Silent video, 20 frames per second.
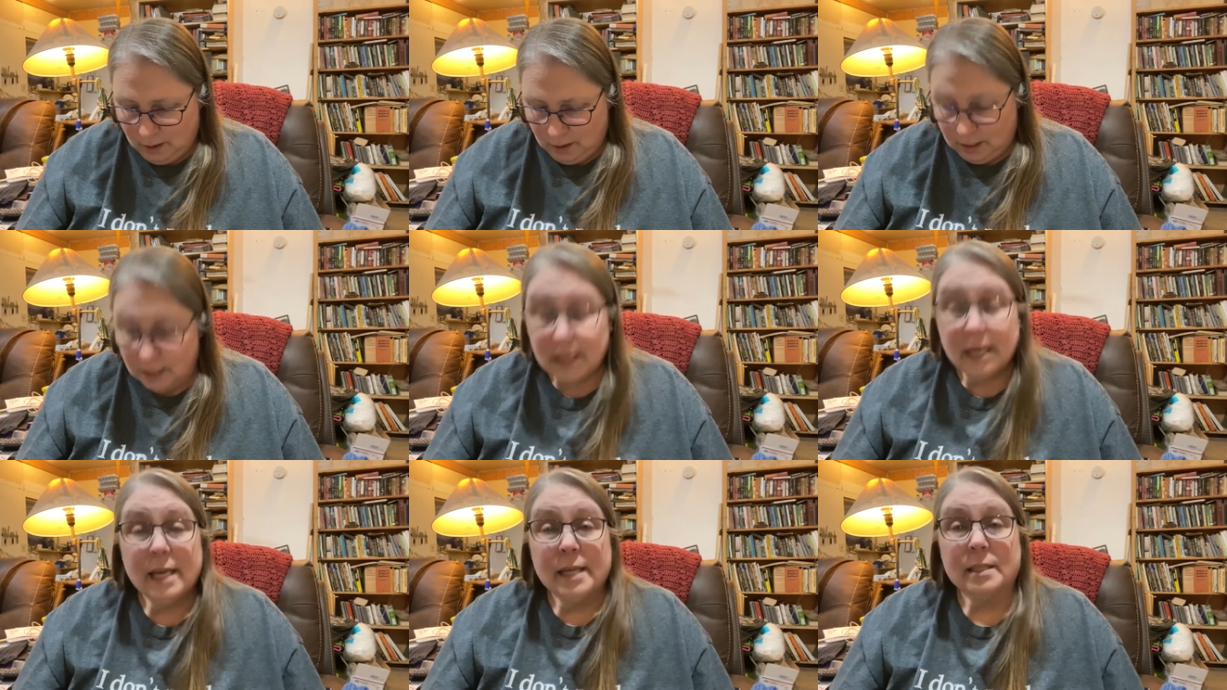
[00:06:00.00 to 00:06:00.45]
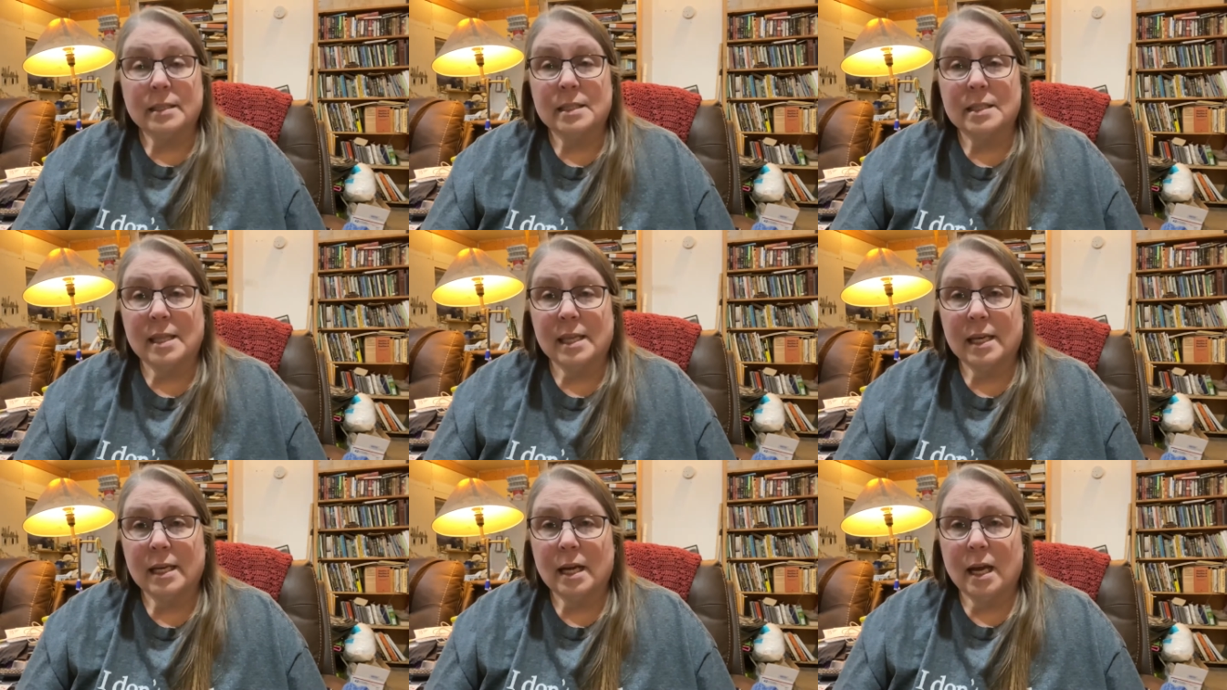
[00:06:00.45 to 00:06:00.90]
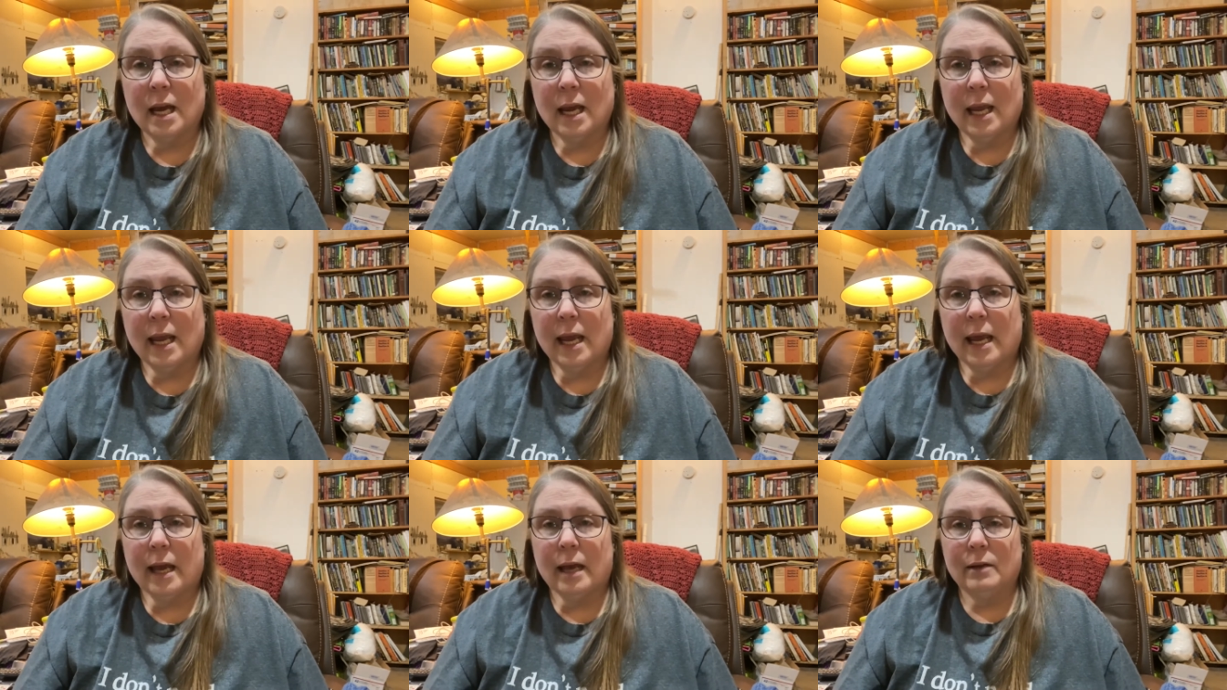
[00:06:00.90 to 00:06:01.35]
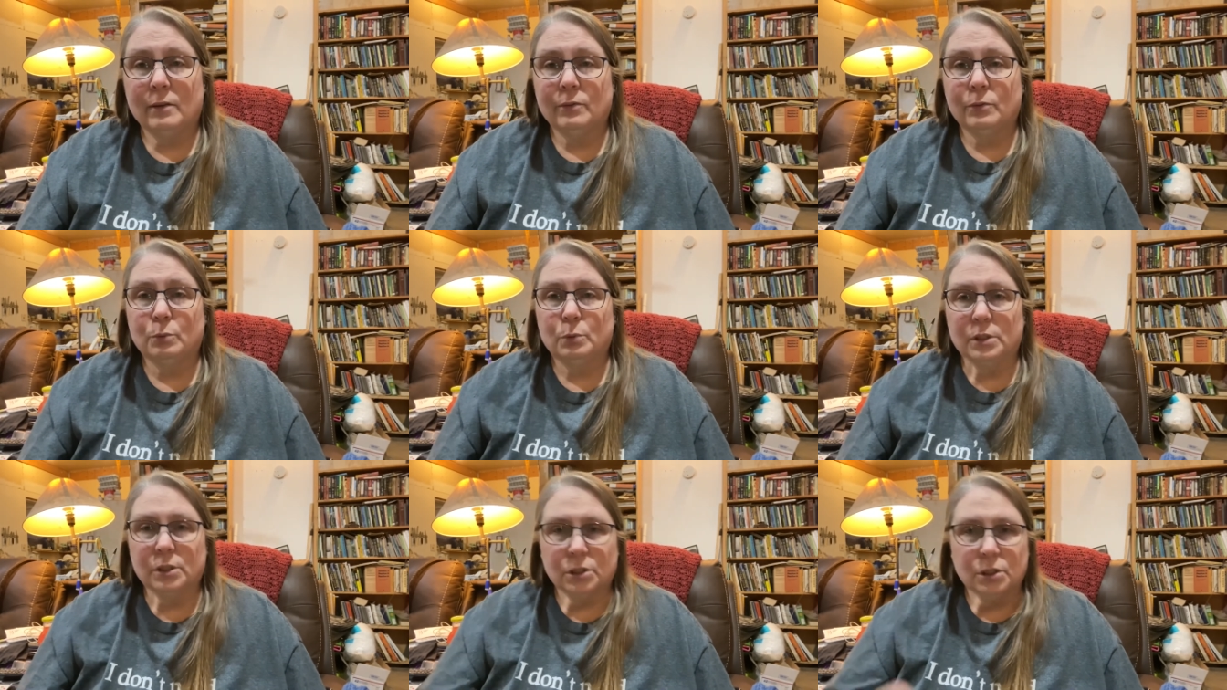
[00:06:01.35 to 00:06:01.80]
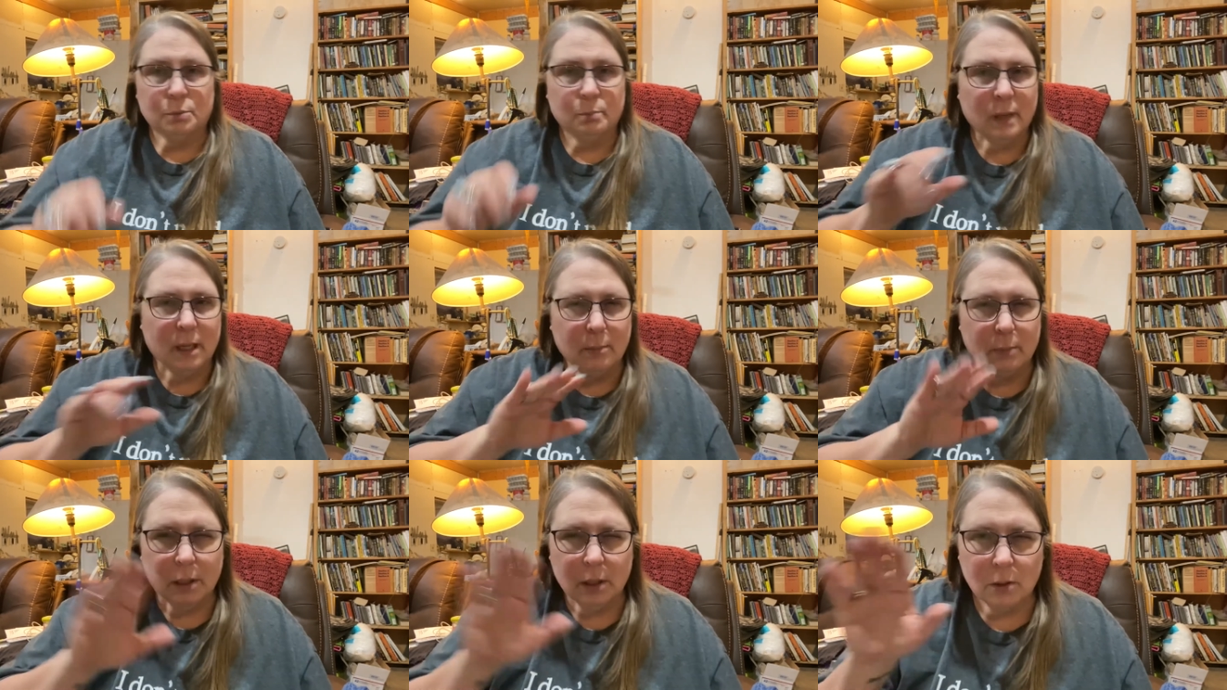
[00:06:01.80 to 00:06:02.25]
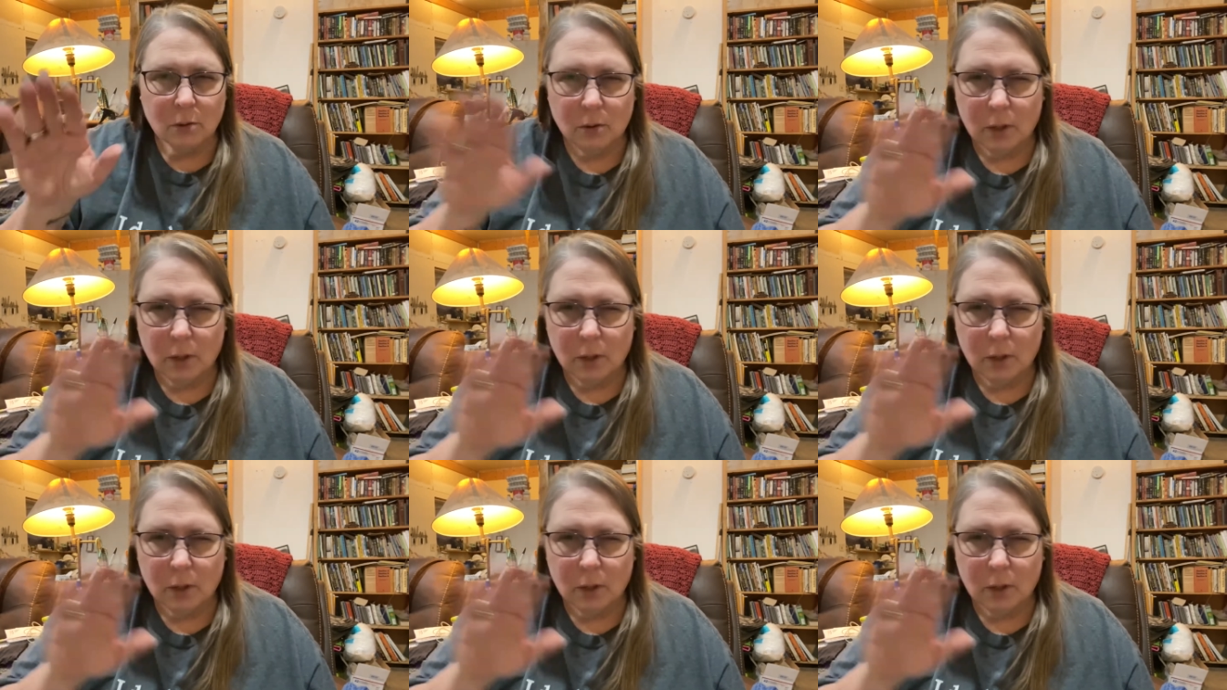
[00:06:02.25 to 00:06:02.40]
next thing I have, which maybe you'll